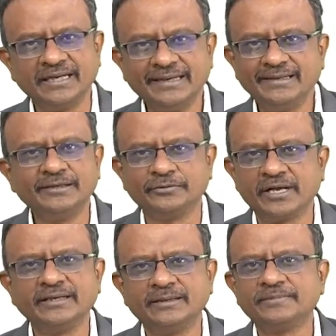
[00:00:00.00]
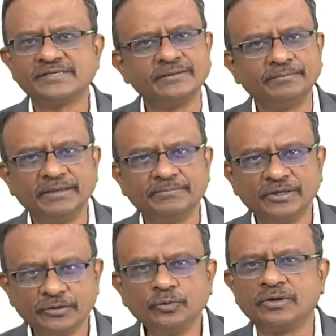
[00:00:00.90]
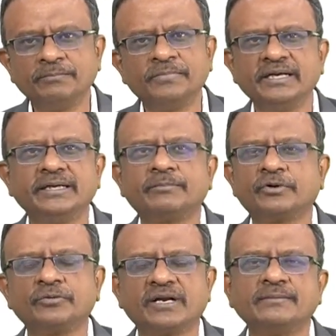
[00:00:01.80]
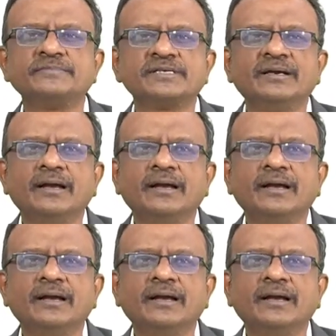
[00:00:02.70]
80 to 90% people do complete our programs.